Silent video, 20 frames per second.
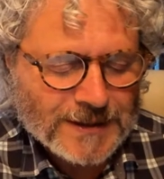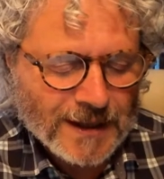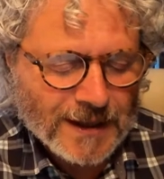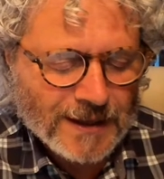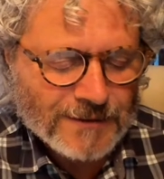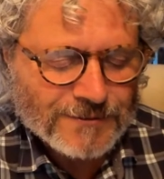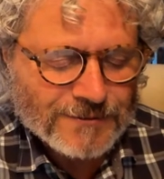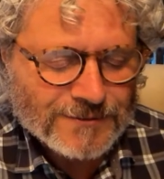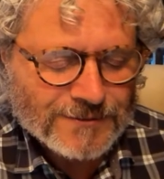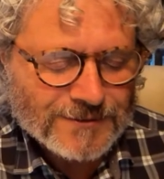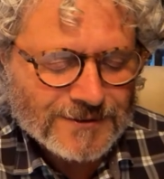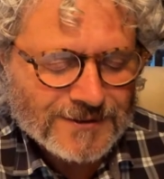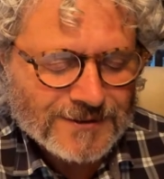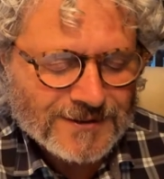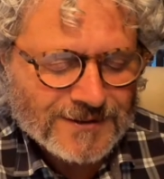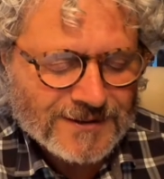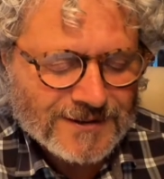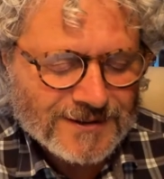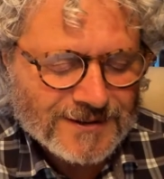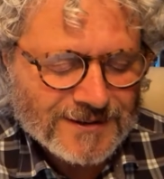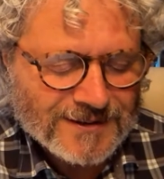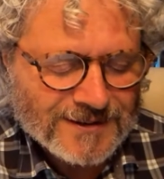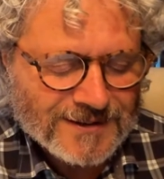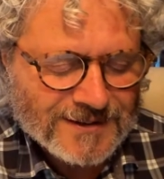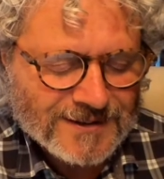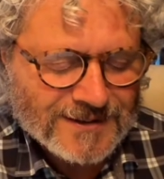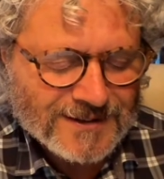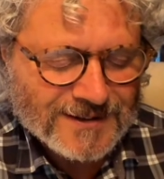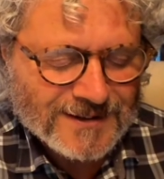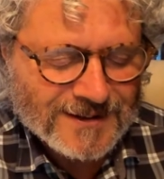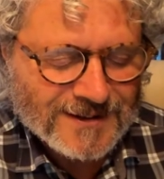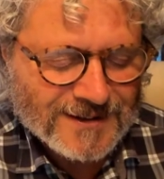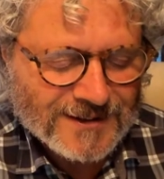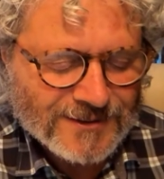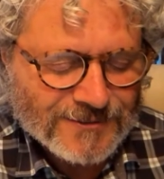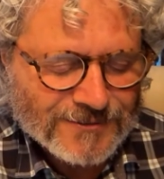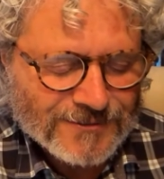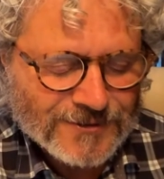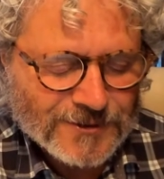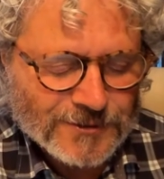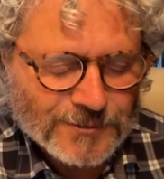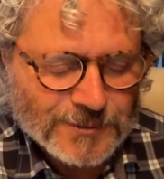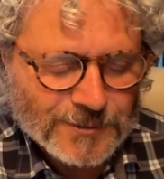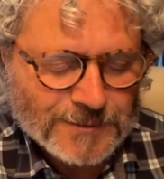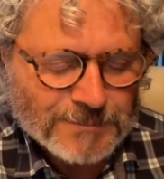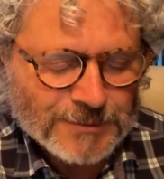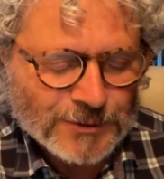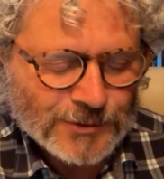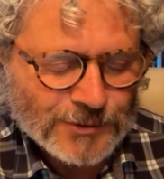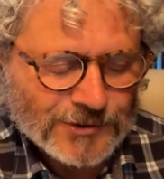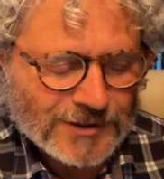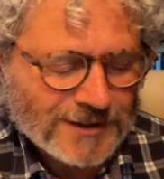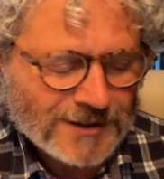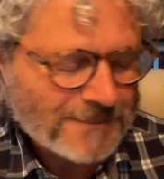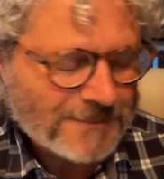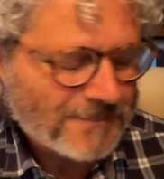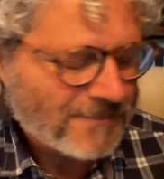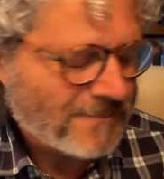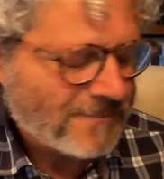life filled with beauty